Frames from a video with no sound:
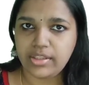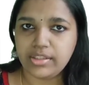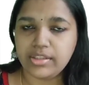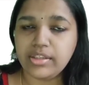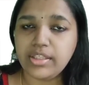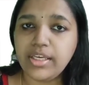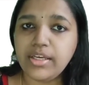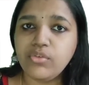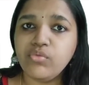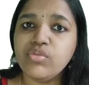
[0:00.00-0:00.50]
the
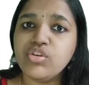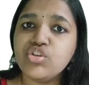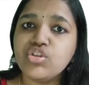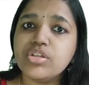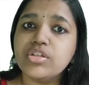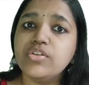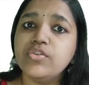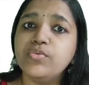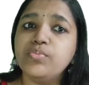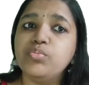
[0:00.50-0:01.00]
thing which
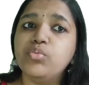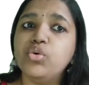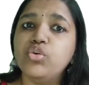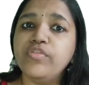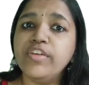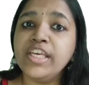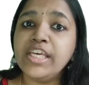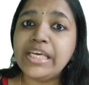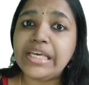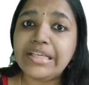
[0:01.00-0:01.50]
is
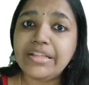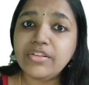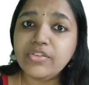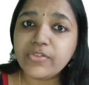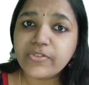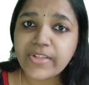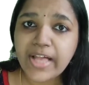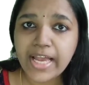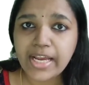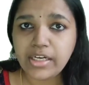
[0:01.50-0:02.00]
moving
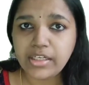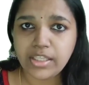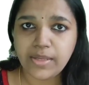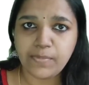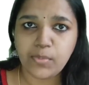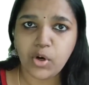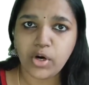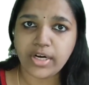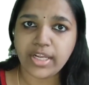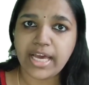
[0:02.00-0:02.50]
inside the
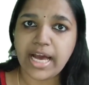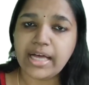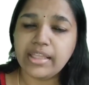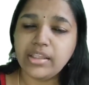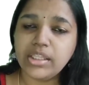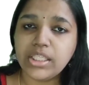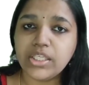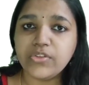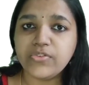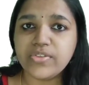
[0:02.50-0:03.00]
body,
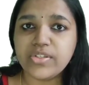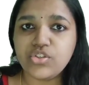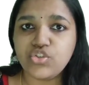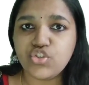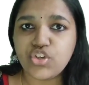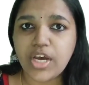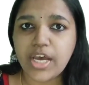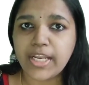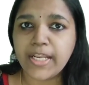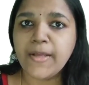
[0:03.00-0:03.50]
Anda
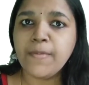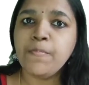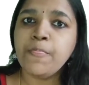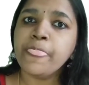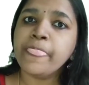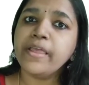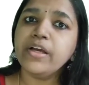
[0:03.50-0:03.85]
Sanchari,